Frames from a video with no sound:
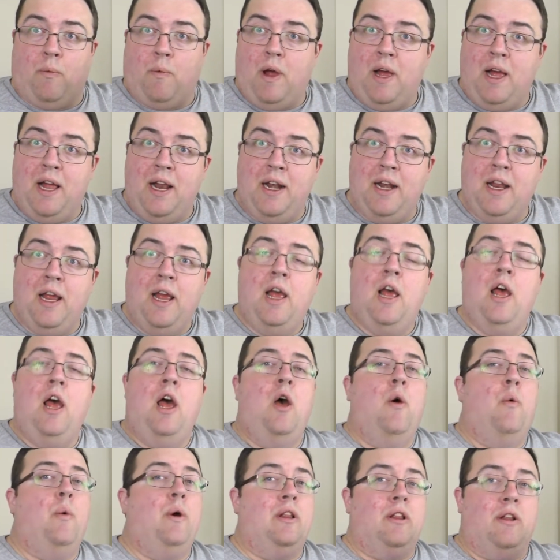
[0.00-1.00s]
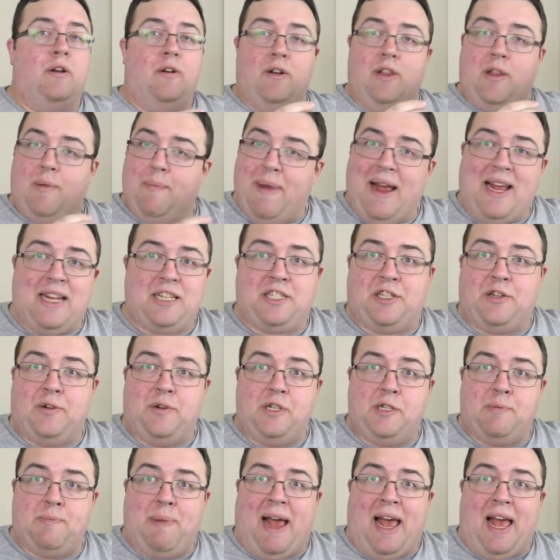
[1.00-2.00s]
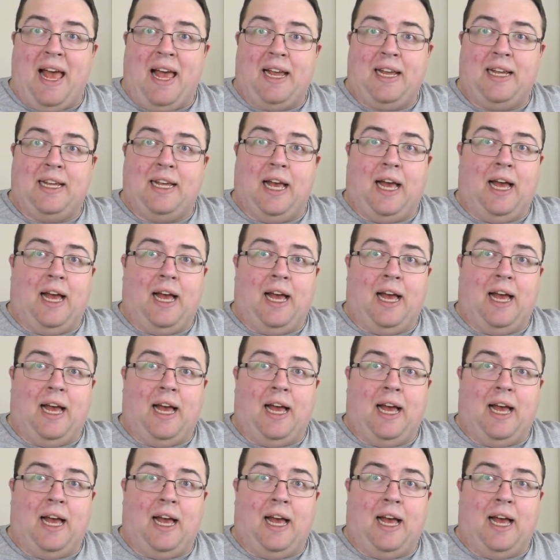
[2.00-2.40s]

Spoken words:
1, we learned the Master is back.